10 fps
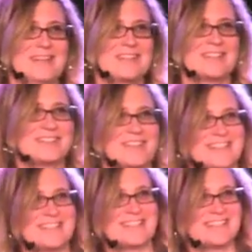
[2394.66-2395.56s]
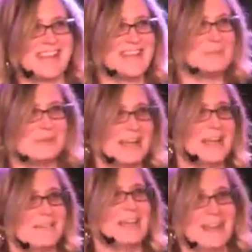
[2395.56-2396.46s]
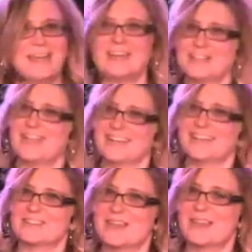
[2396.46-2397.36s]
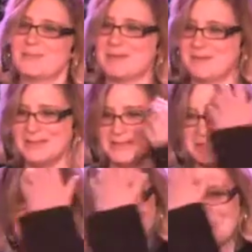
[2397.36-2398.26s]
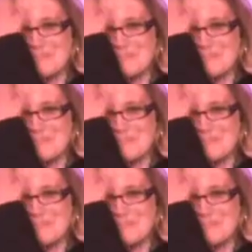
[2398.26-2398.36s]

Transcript: not sure if that's the case, but I have a lot of head shaking, so I think maybe it is.